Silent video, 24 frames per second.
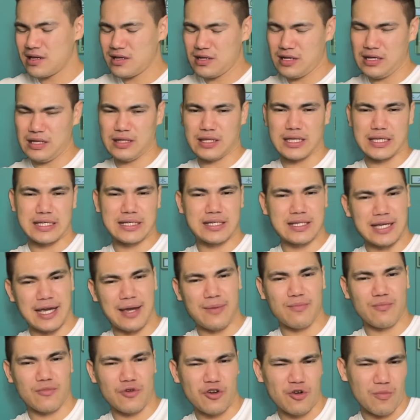in the
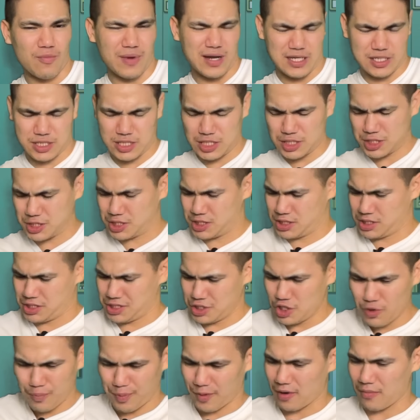same room as a
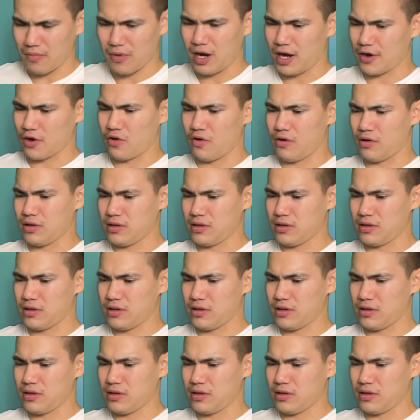supermodel.